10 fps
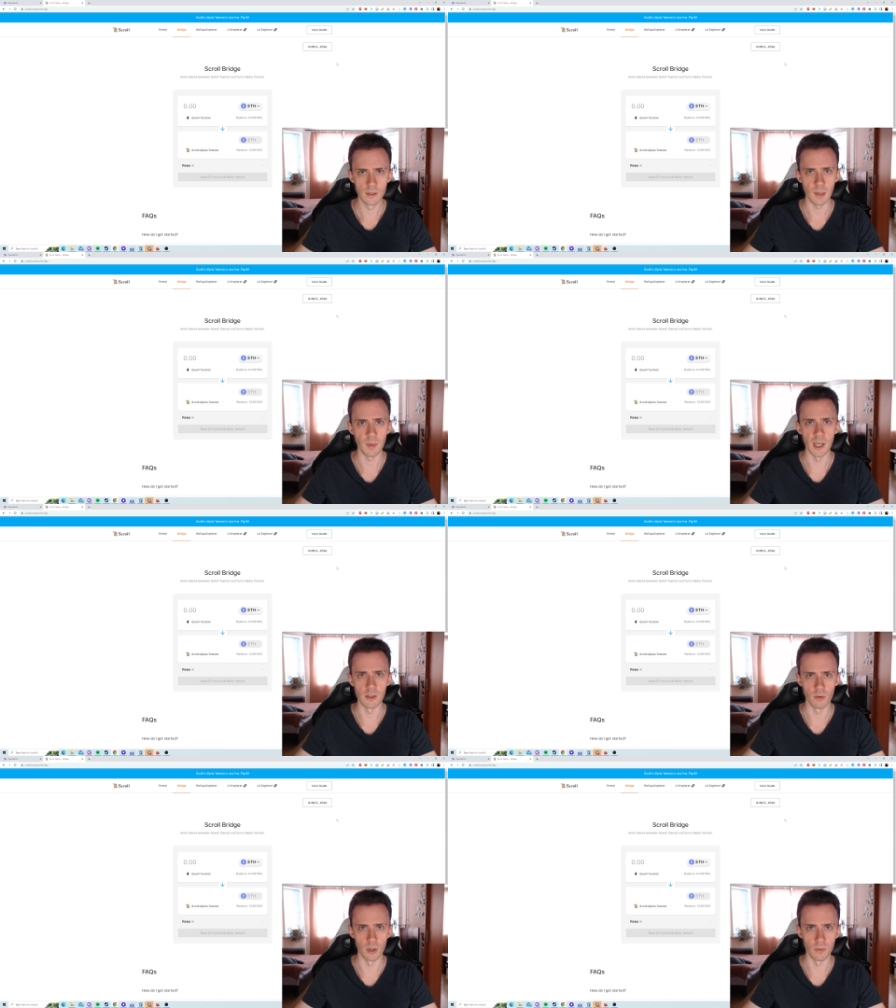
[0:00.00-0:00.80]
Sup
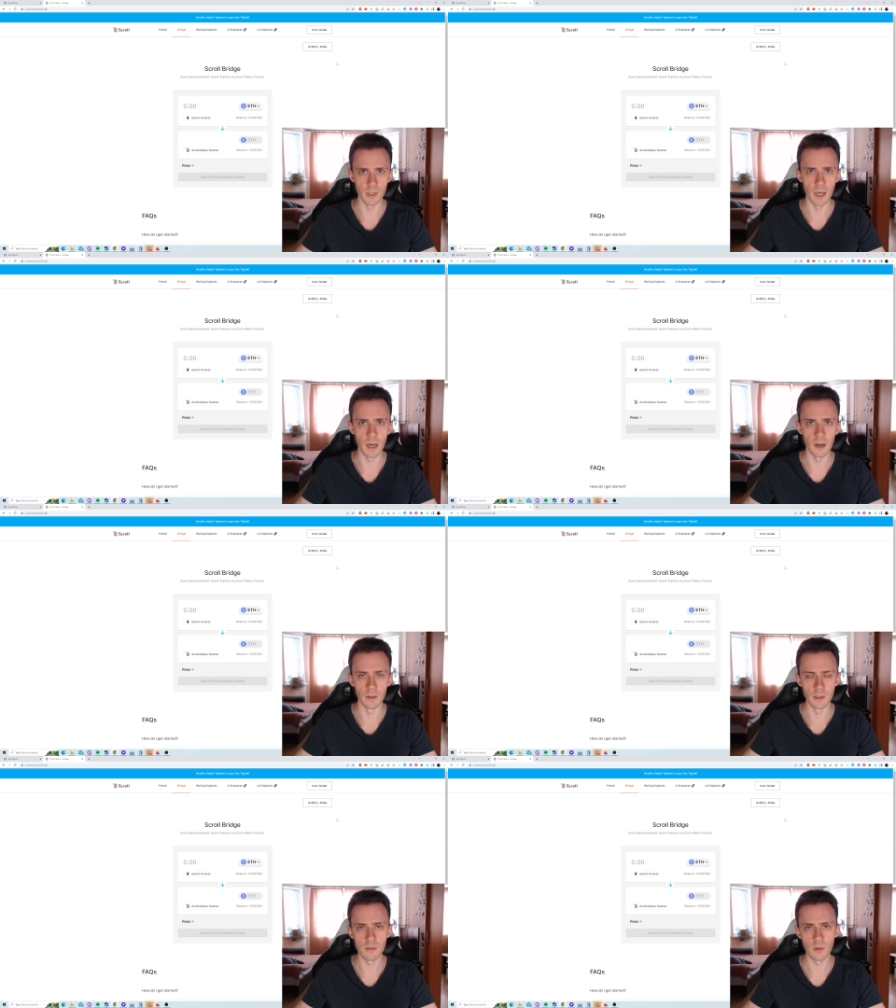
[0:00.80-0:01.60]
guys, Ovodoff here.
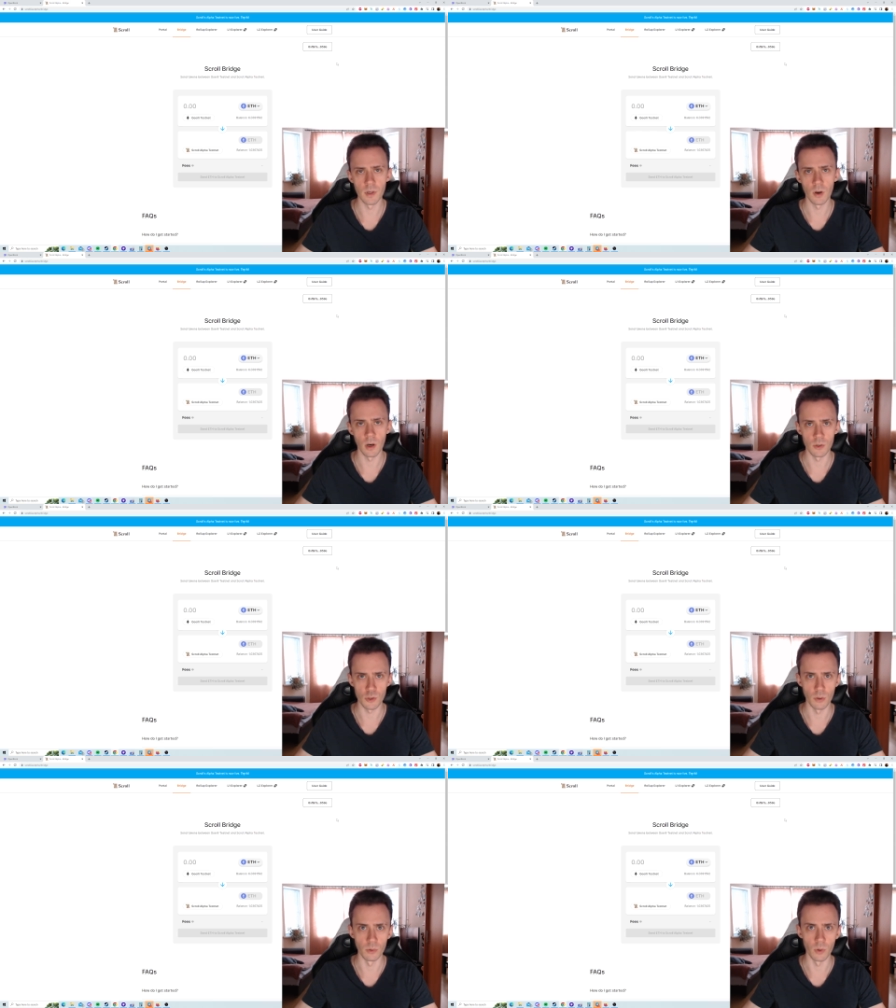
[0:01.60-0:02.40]
In this video I'll
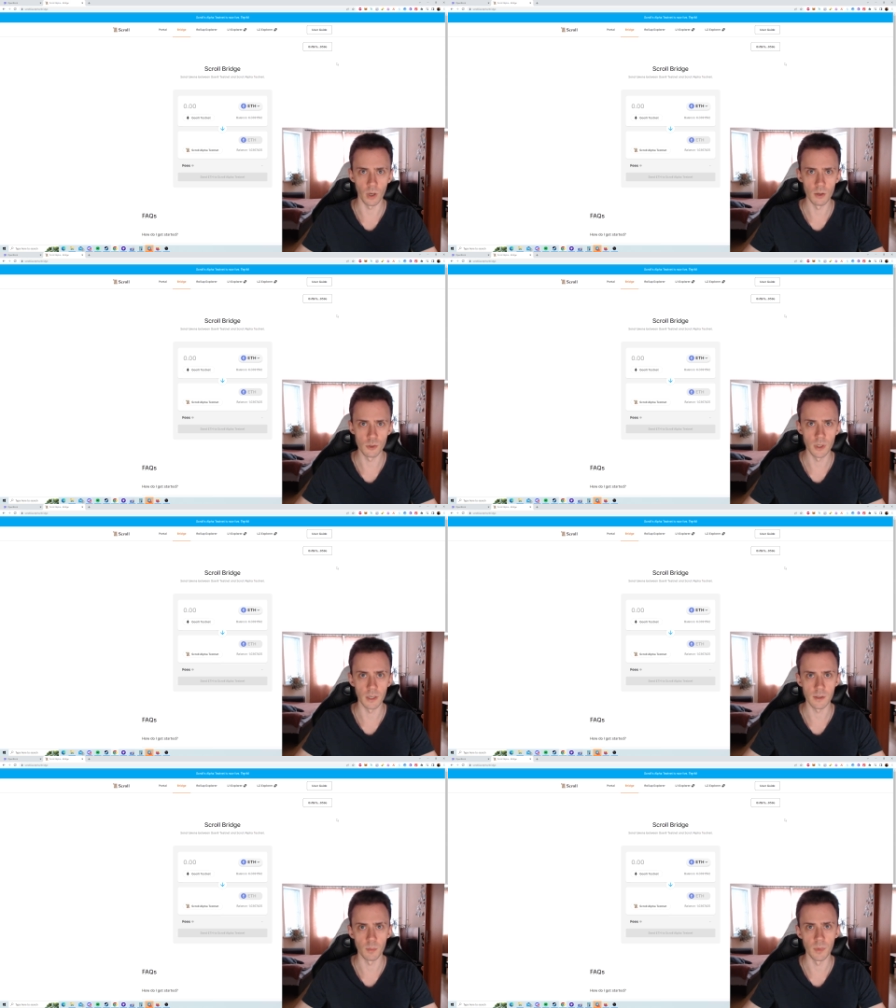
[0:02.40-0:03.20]
show you how to
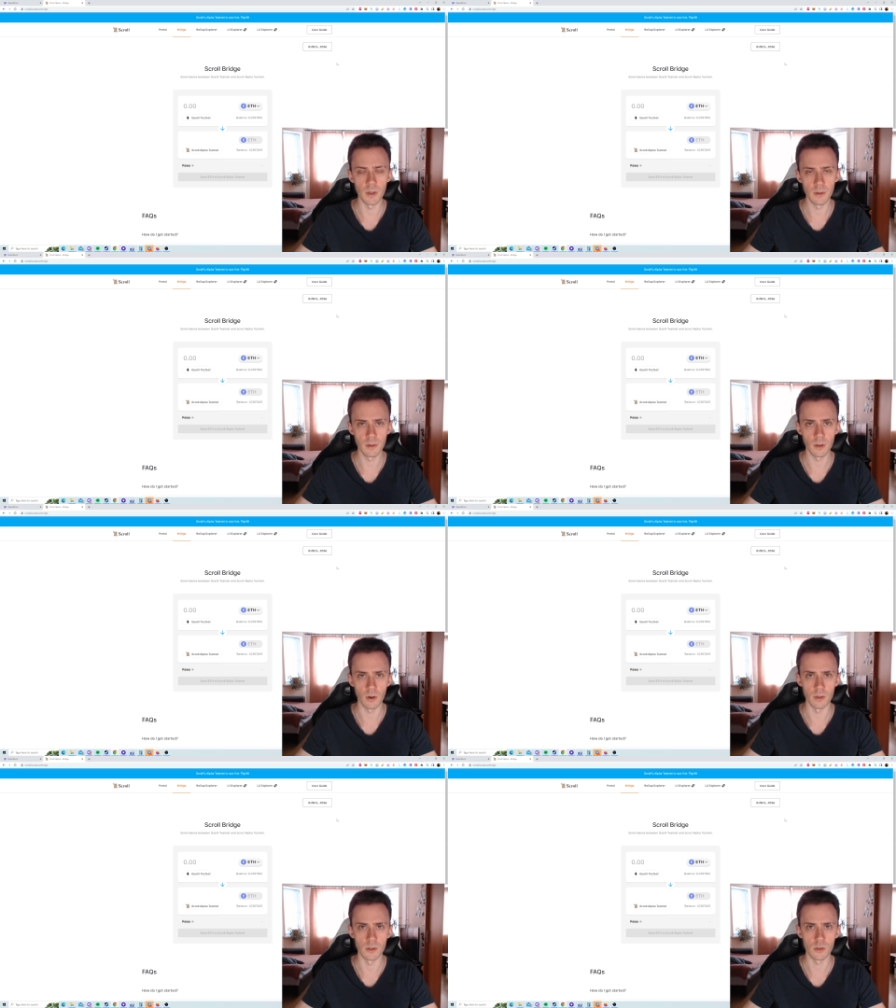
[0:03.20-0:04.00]
get some E T H
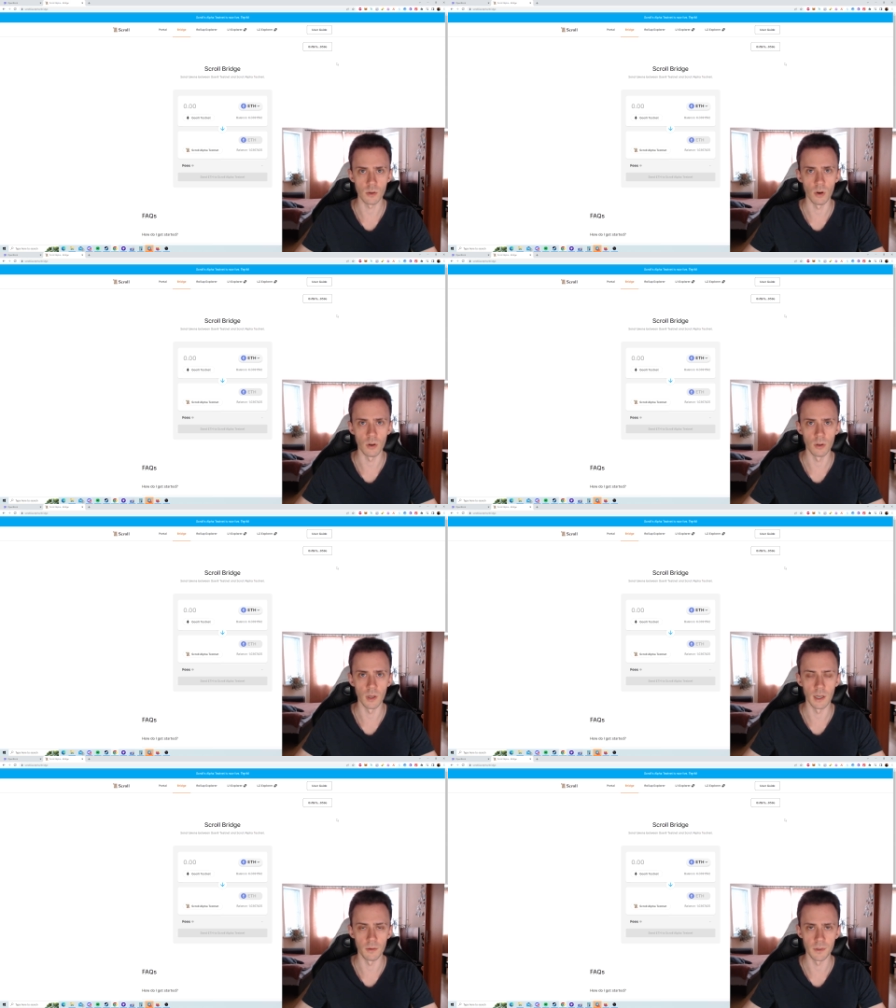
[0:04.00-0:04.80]
on the Scroll
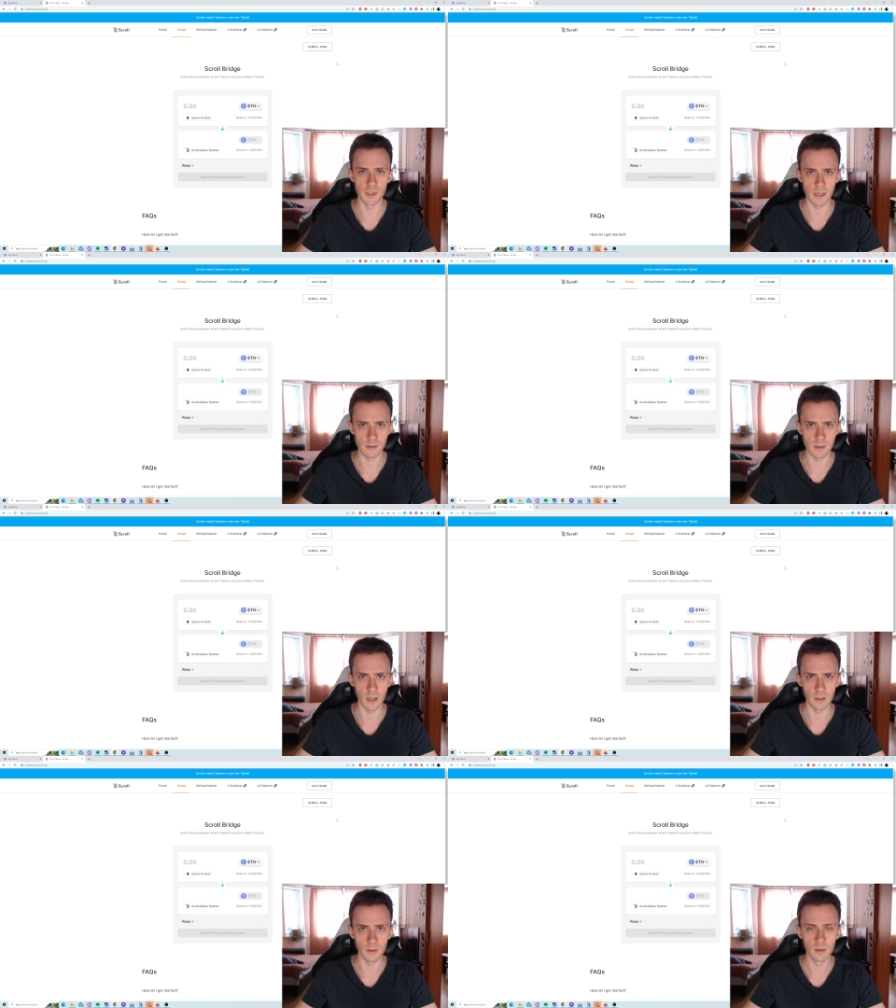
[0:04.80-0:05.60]
alpha
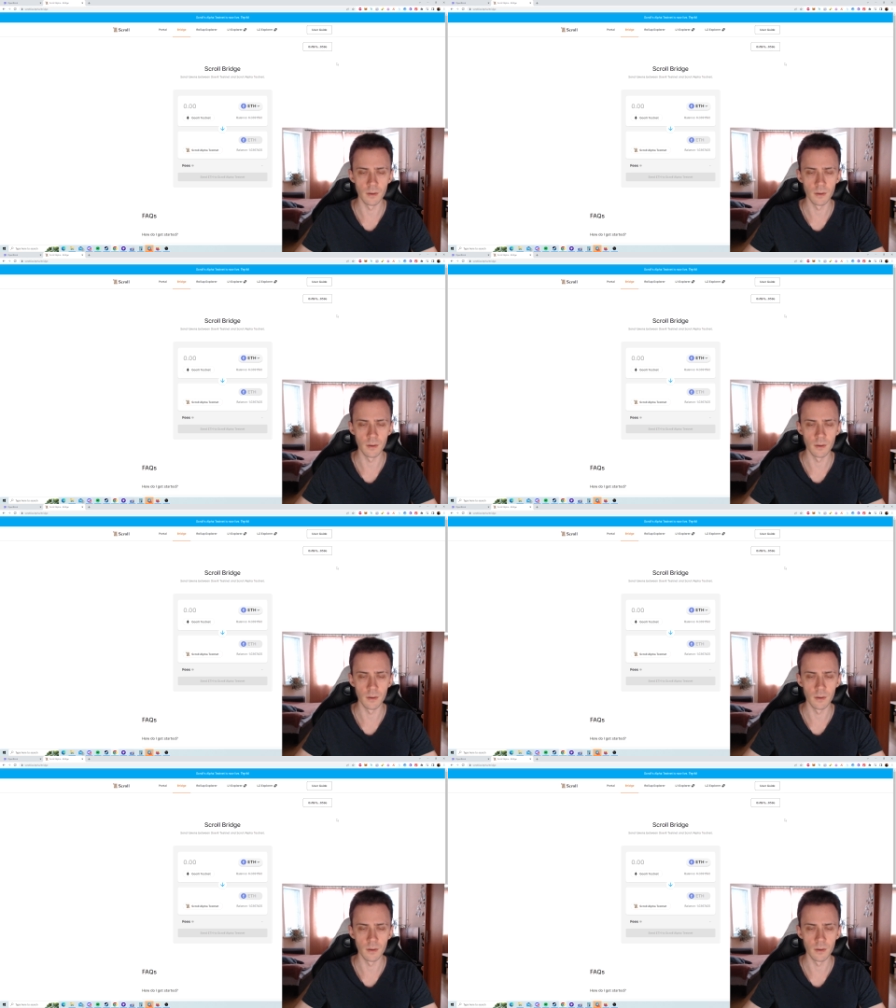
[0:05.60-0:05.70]
testnet.